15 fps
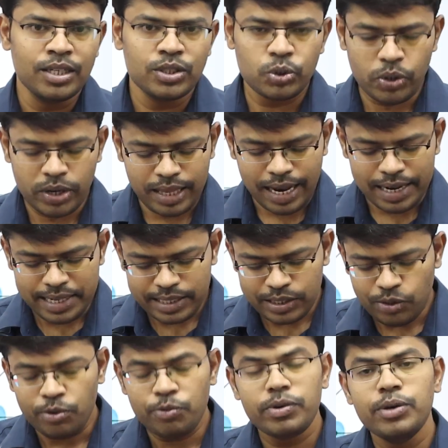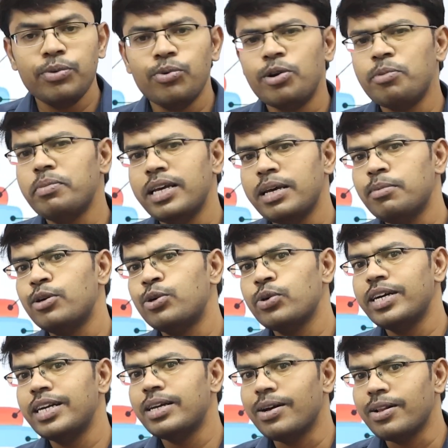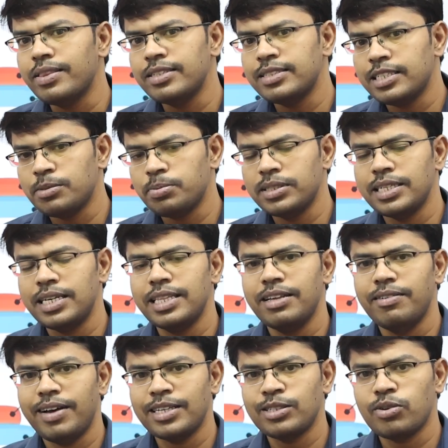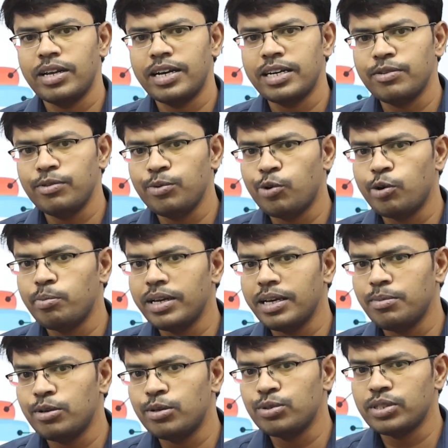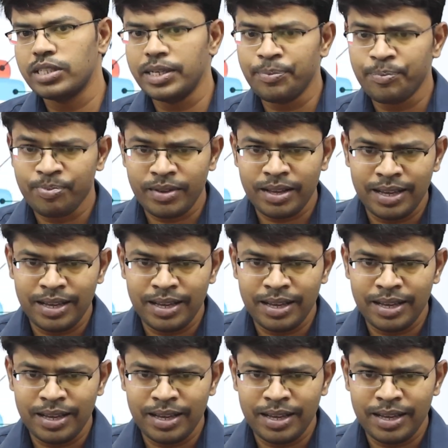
So in the ultrasound, we won't be able to get all this, especially the vascularity we won't be able to see.